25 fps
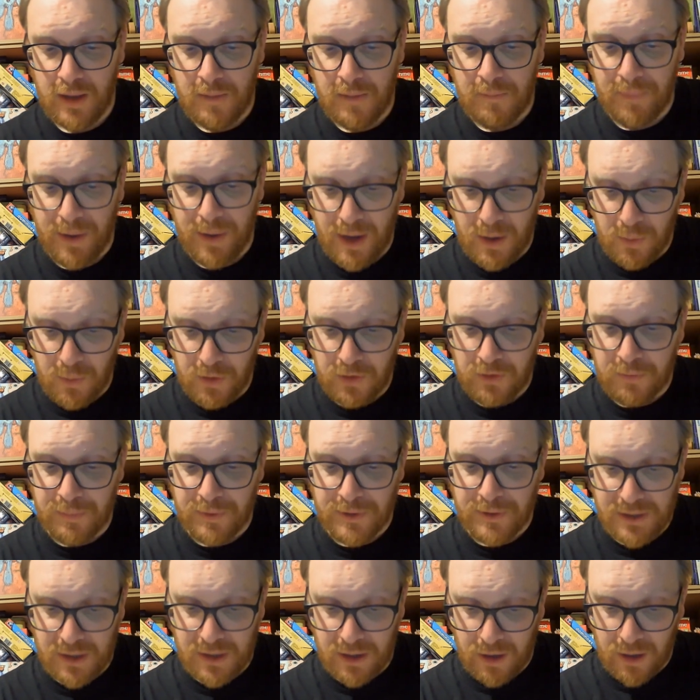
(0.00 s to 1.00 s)
Baywood,
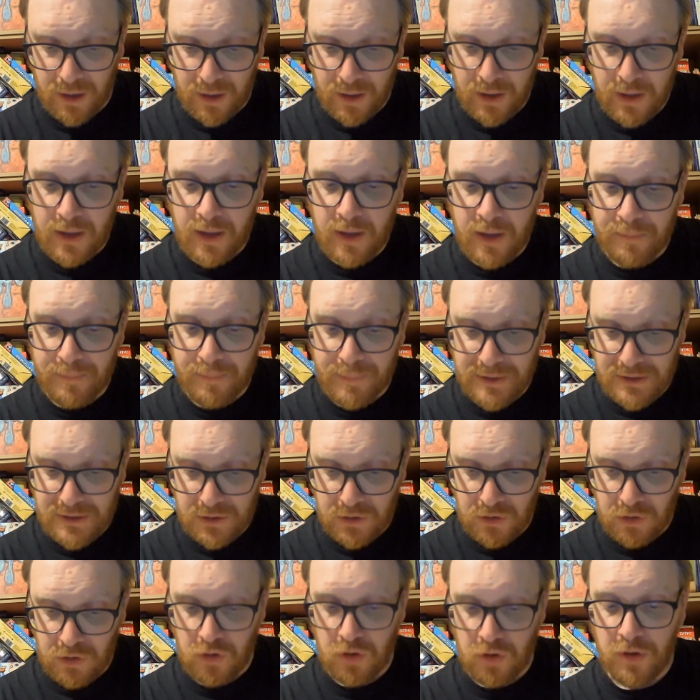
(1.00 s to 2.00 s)
Bazaar,
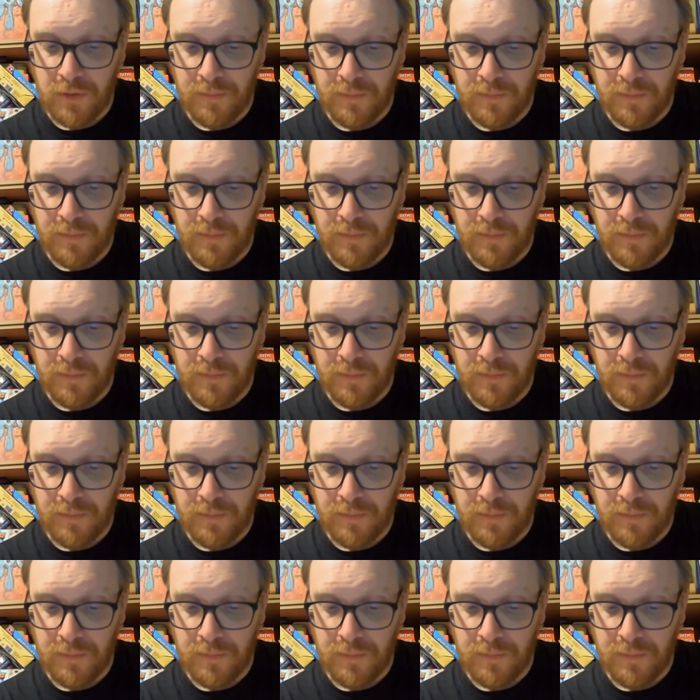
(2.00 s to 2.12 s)
Bazoo,